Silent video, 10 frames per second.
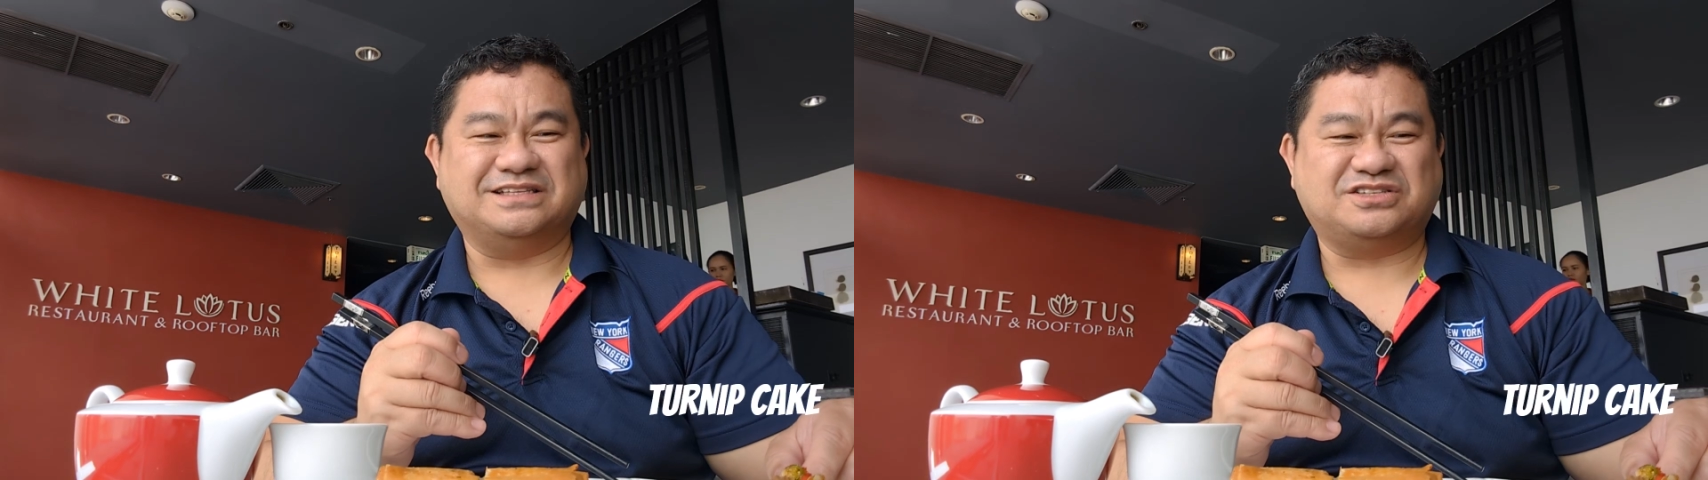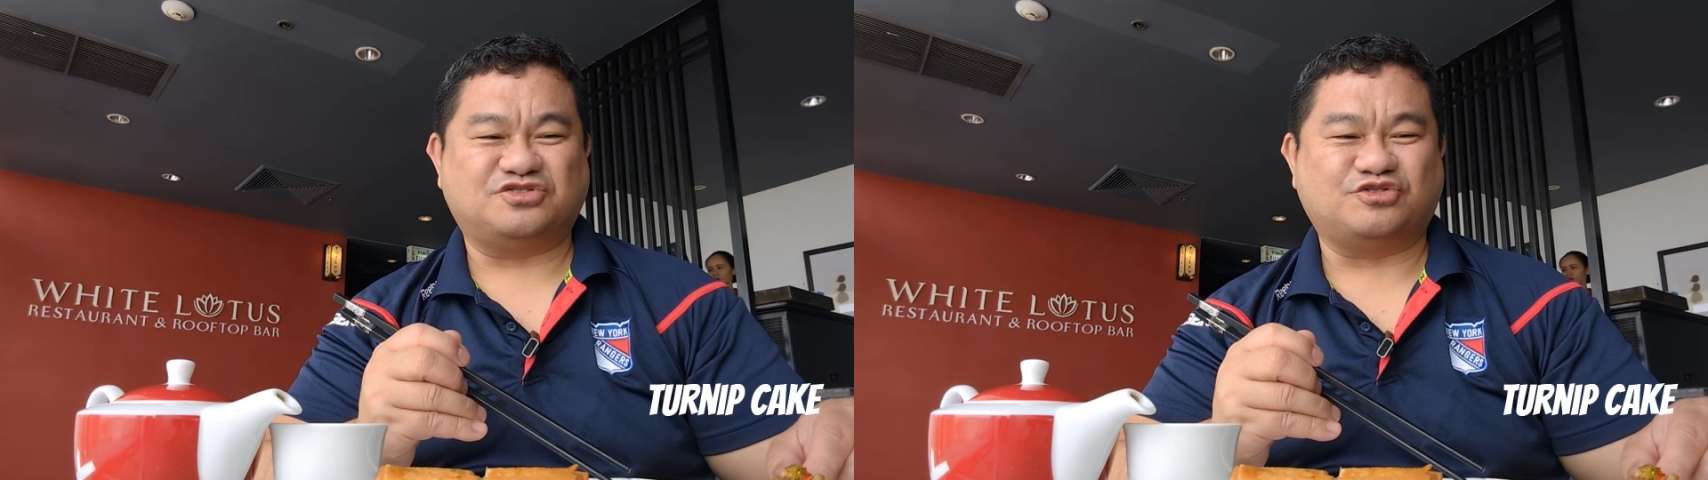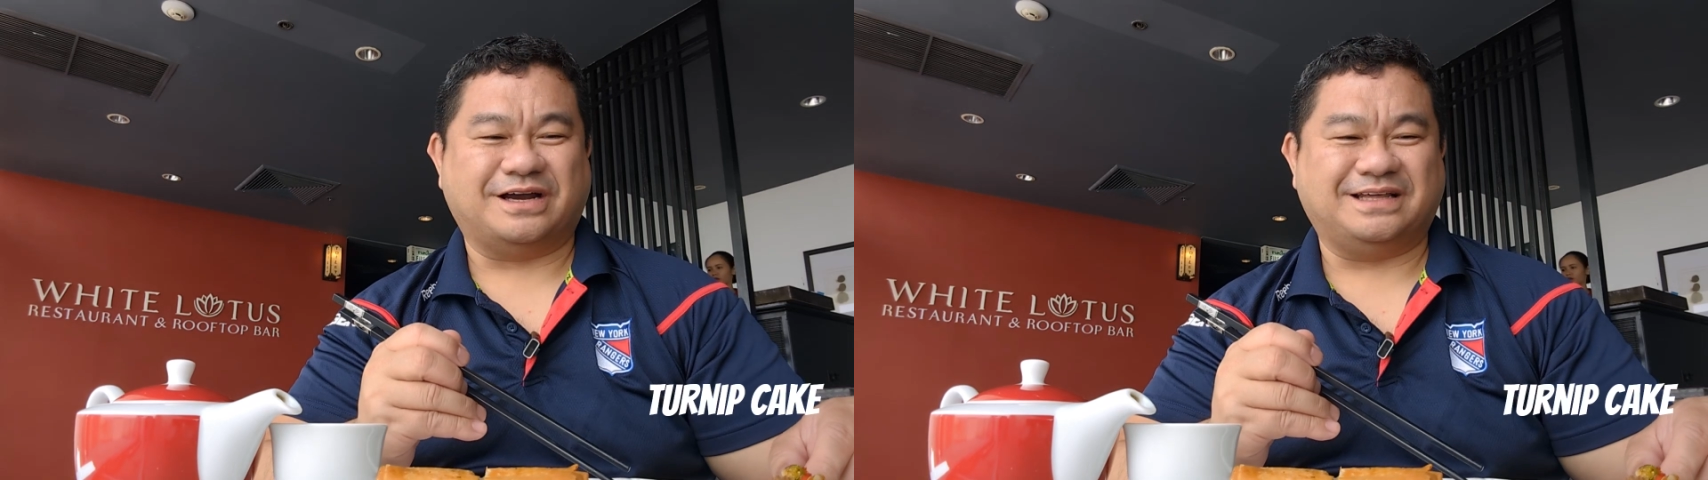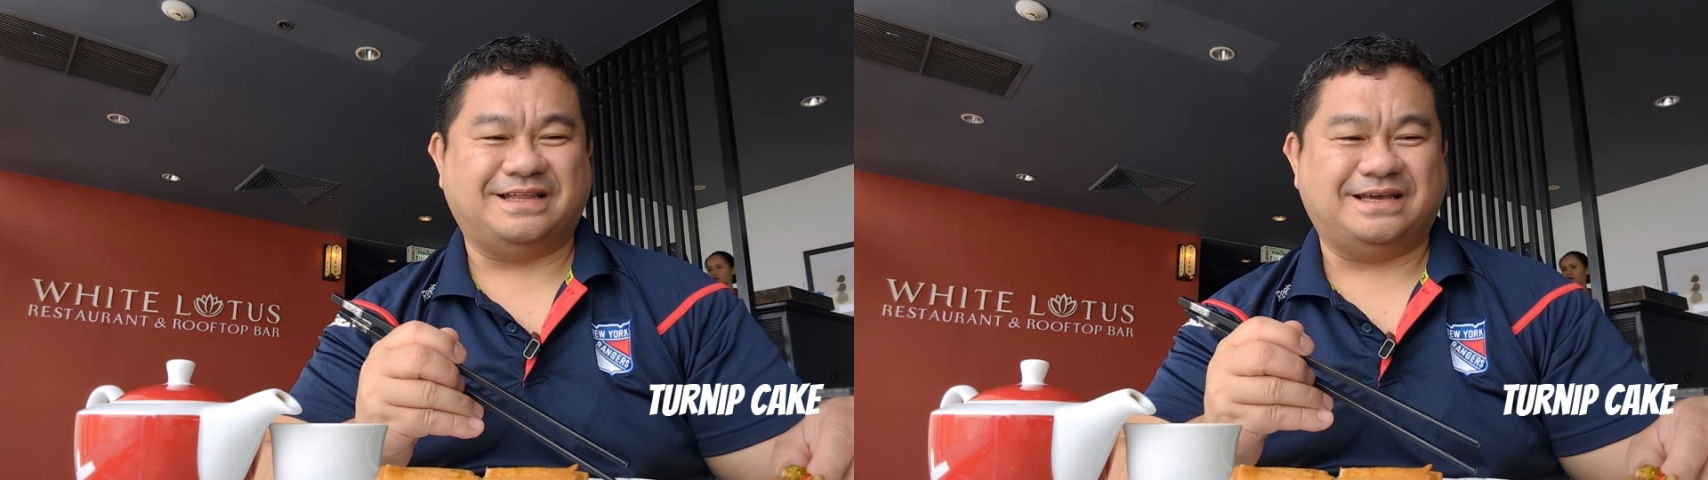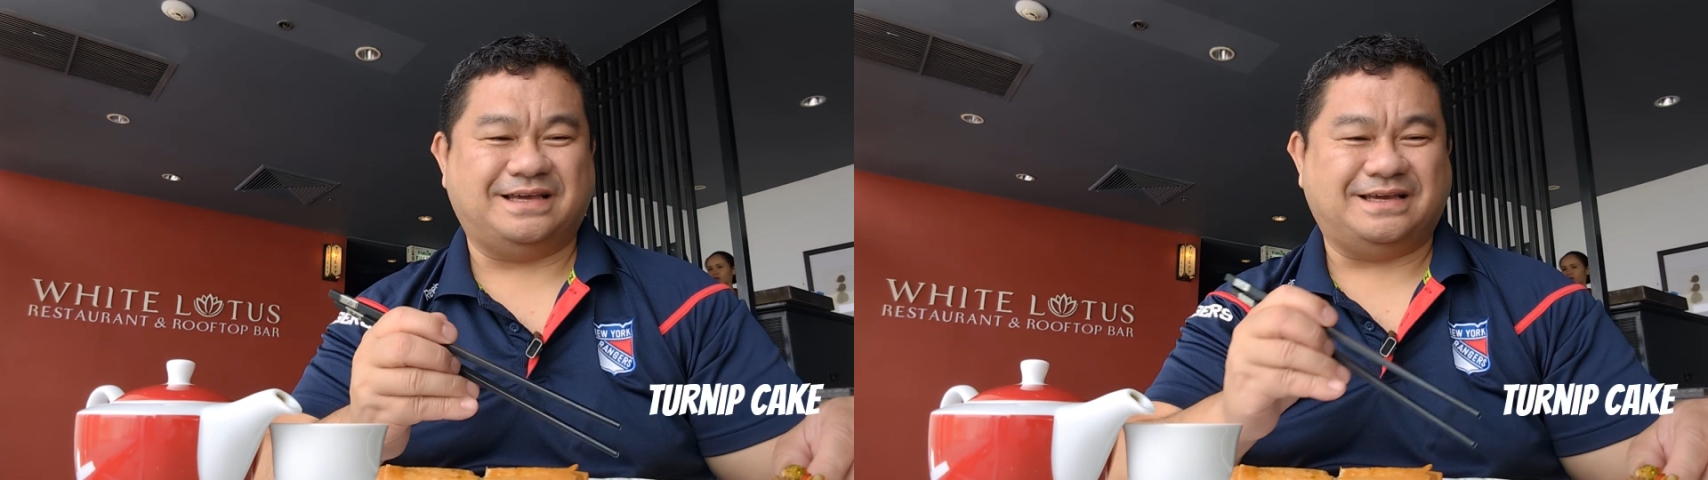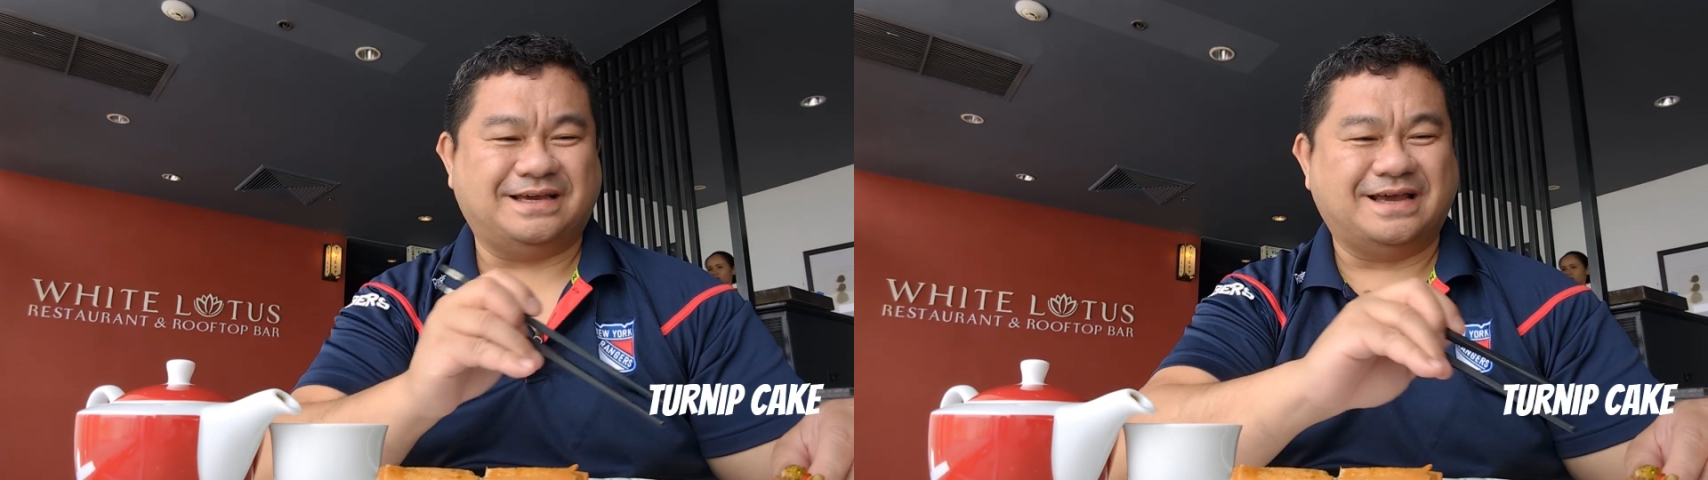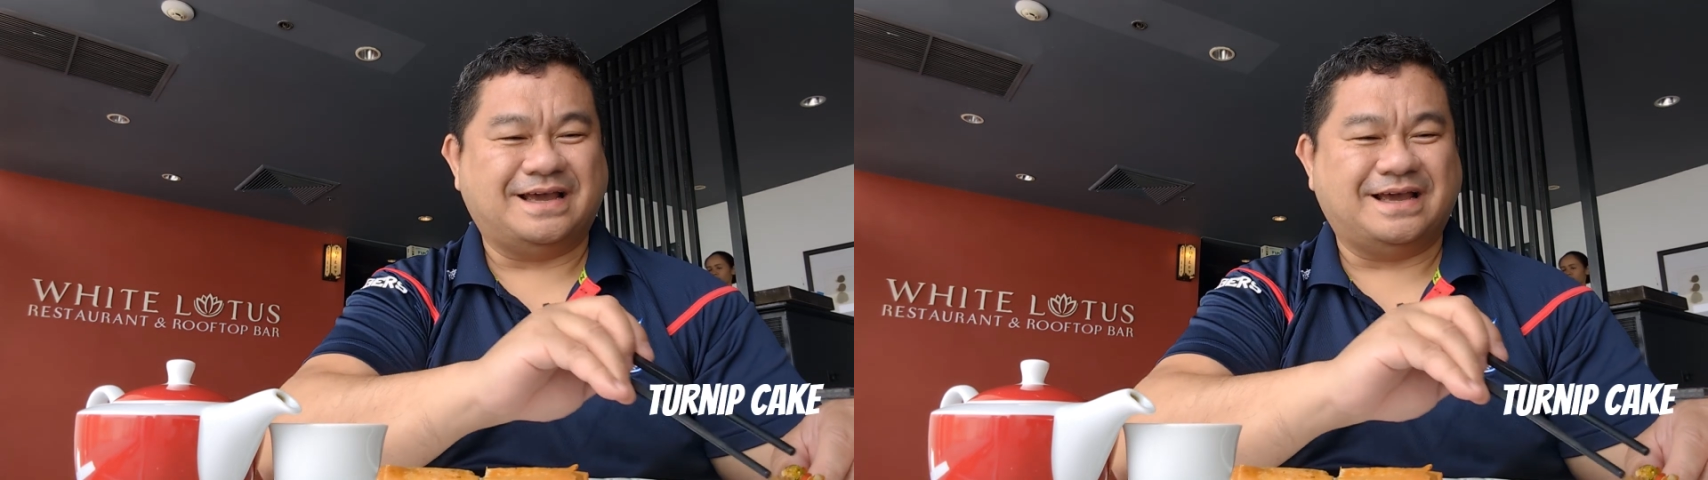let's try the